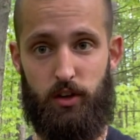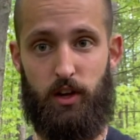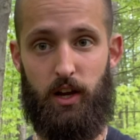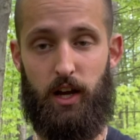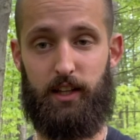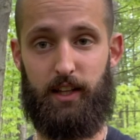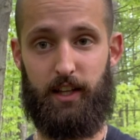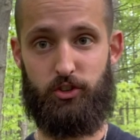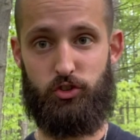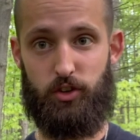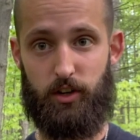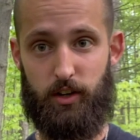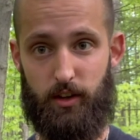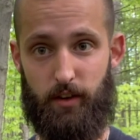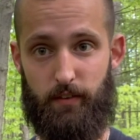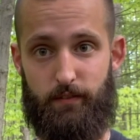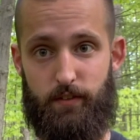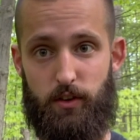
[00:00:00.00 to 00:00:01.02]
electric
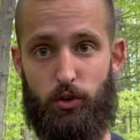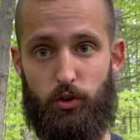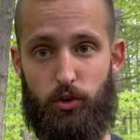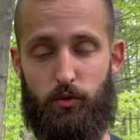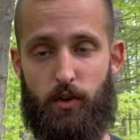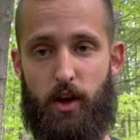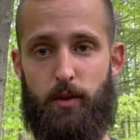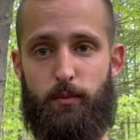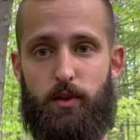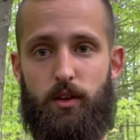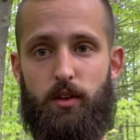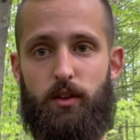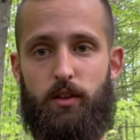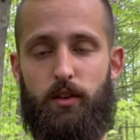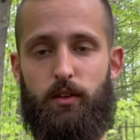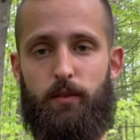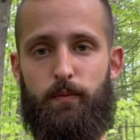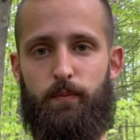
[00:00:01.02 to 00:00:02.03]
field around me.
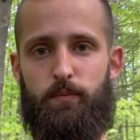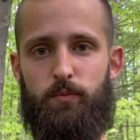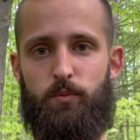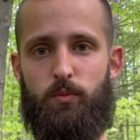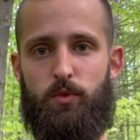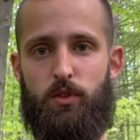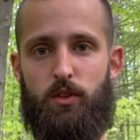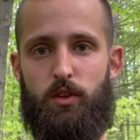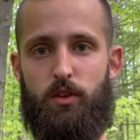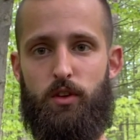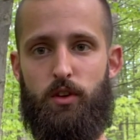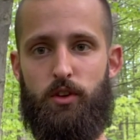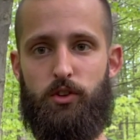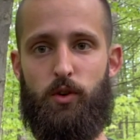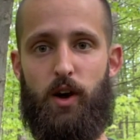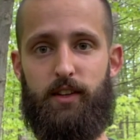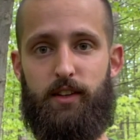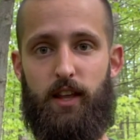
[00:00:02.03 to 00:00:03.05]

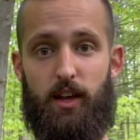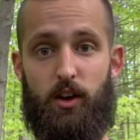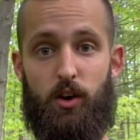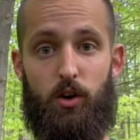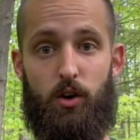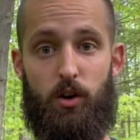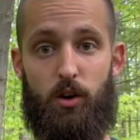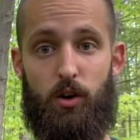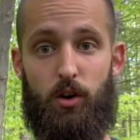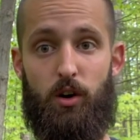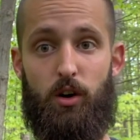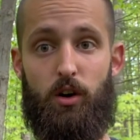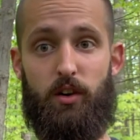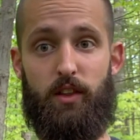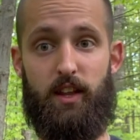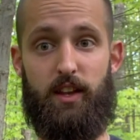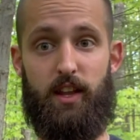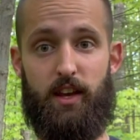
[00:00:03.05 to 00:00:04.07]
So I take all
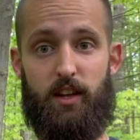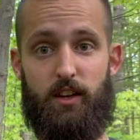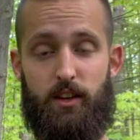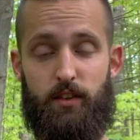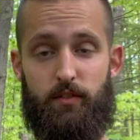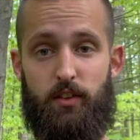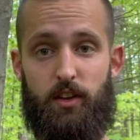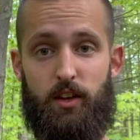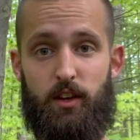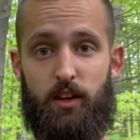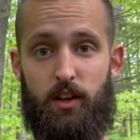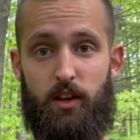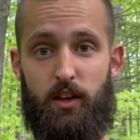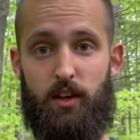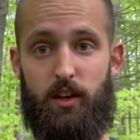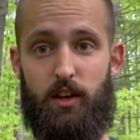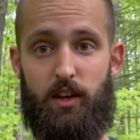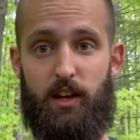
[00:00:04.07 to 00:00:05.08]
that negativity
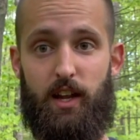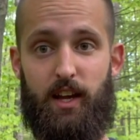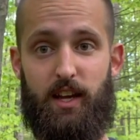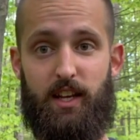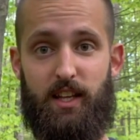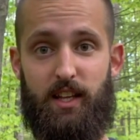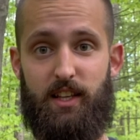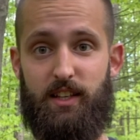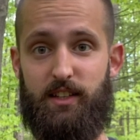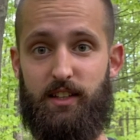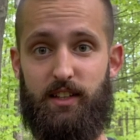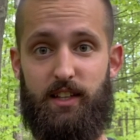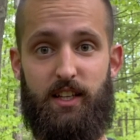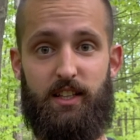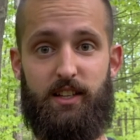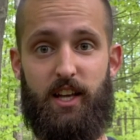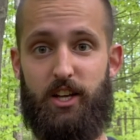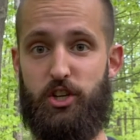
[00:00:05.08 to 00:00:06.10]
and I can easily
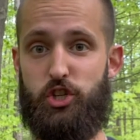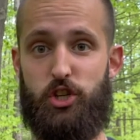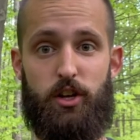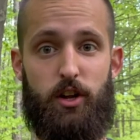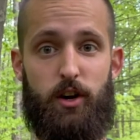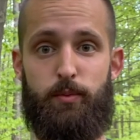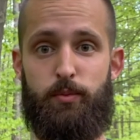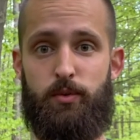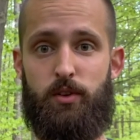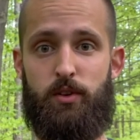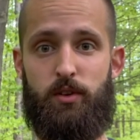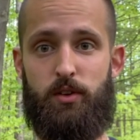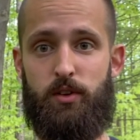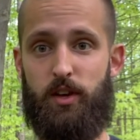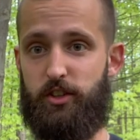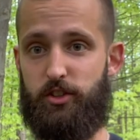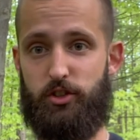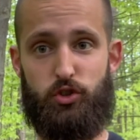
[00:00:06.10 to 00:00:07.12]
eat that shit up
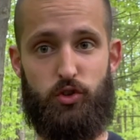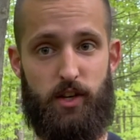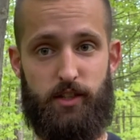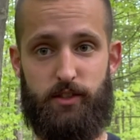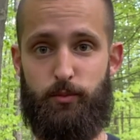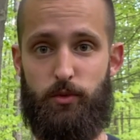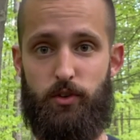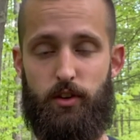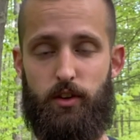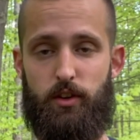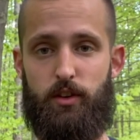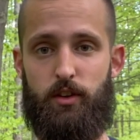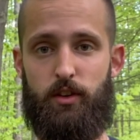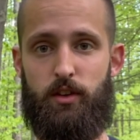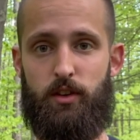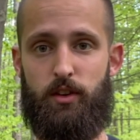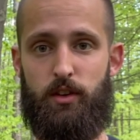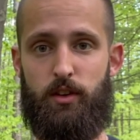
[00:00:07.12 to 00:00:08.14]
and just transmute it.
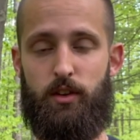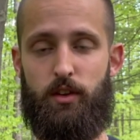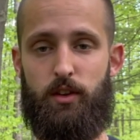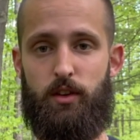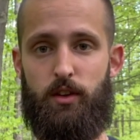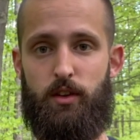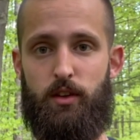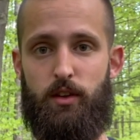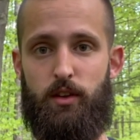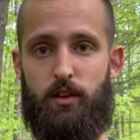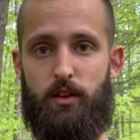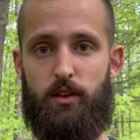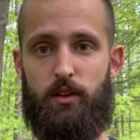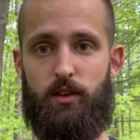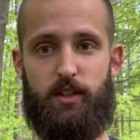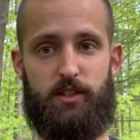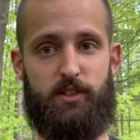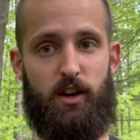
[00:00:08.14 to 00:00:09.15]

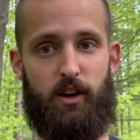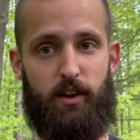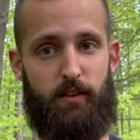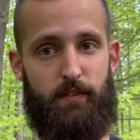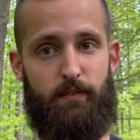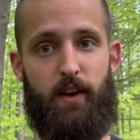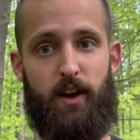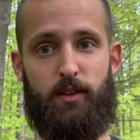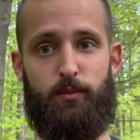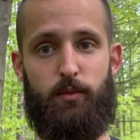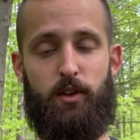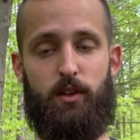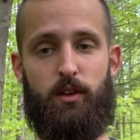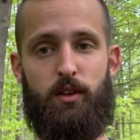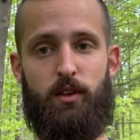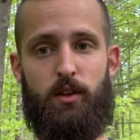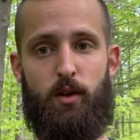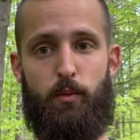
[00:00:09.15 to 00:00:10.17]
It's not gonna affect me.
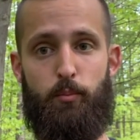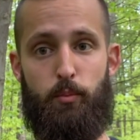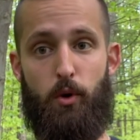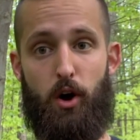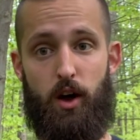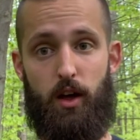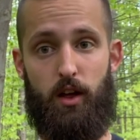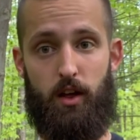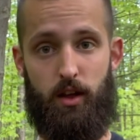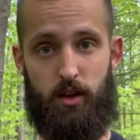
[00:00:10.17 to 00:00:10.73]
But